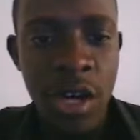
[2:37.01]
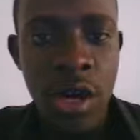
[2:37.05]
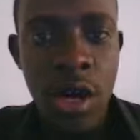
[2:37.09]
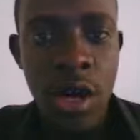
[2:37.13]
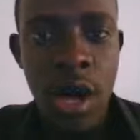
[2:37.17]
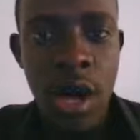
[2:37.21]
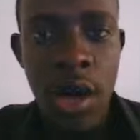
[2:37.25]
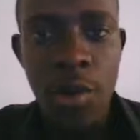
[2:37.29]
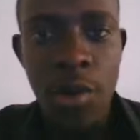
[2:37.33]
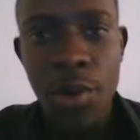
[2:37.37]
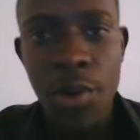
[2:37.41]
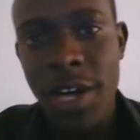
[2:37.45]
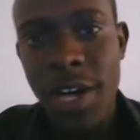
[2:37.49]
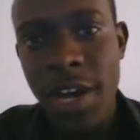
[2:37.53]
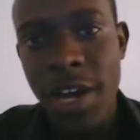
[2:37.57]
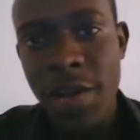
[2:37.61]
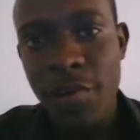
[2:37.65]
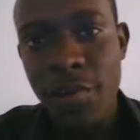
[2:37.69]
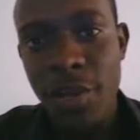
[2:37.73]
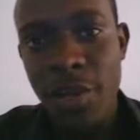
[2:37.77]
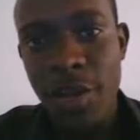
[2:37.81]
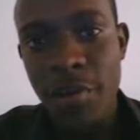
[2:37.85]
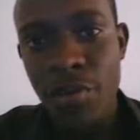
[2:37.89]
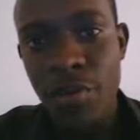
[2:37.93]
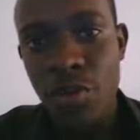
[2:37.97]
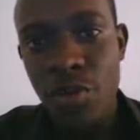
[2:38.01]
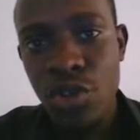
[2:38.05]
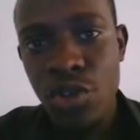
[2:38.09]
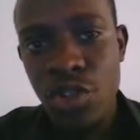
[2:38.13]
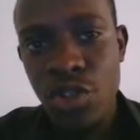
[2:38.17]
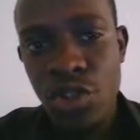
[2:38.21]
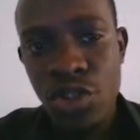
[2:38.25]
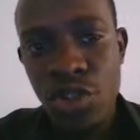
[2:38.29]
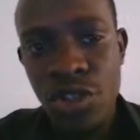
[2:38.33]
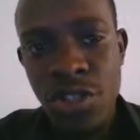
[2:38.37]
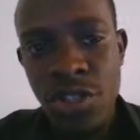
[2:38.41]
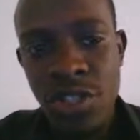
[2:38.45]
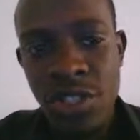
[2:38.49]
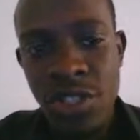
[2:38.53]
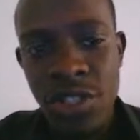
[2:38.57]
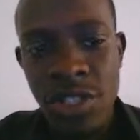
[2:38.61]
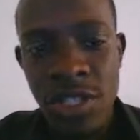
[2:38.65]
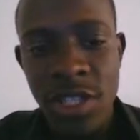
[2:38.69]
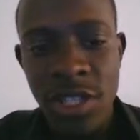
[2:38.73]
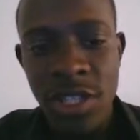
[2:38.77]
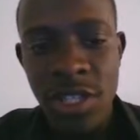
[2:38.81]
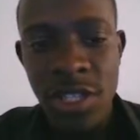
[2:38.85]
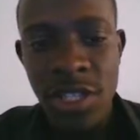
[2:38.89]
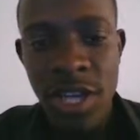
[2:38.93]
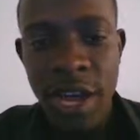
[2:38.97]
uh, we can be able to use
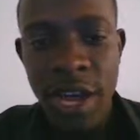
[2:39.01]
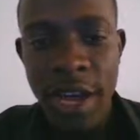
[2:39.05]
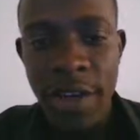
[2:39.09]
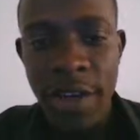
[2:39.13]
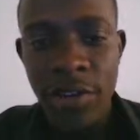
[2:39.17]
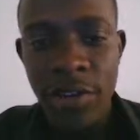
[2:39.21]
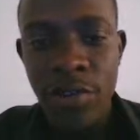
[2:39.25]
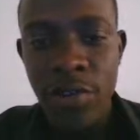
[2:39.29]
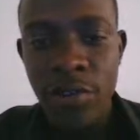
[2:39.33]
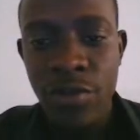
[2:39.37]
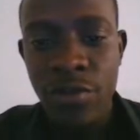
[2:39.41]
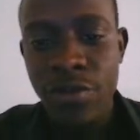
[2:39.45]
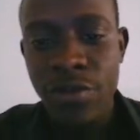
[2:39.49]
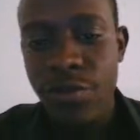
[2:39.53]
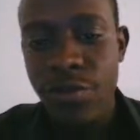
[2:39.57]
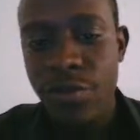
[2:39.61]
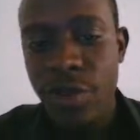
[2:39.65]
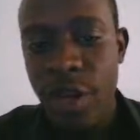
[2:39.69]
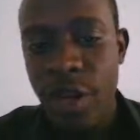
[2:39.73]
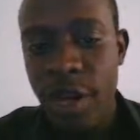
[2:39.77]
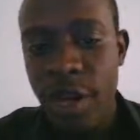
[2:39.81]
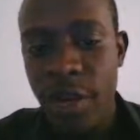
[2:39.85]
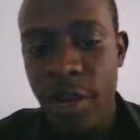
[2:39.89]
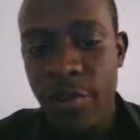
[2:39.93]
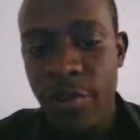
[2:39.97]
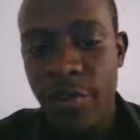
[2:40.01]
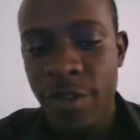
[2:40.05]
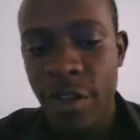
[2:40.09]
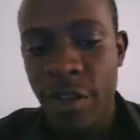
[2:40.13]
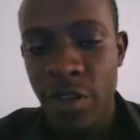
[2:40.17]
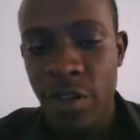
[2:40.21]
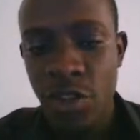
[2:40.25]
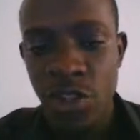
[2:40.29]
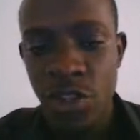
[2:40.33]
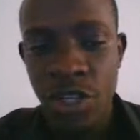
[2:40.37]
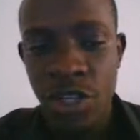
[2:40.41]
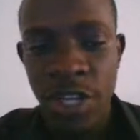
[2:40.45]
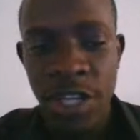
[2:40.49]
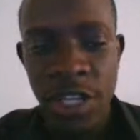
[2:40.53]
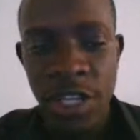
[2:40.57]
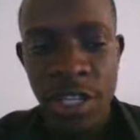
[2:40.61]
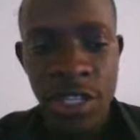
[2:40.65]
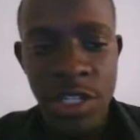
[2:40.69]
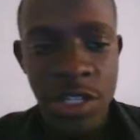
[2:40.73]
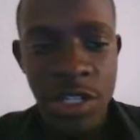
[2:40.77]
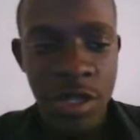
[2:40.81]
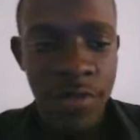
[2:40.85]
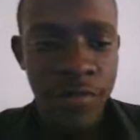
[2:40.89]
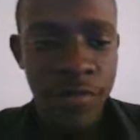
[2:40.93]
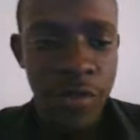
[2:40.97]
this kind of uh, functionality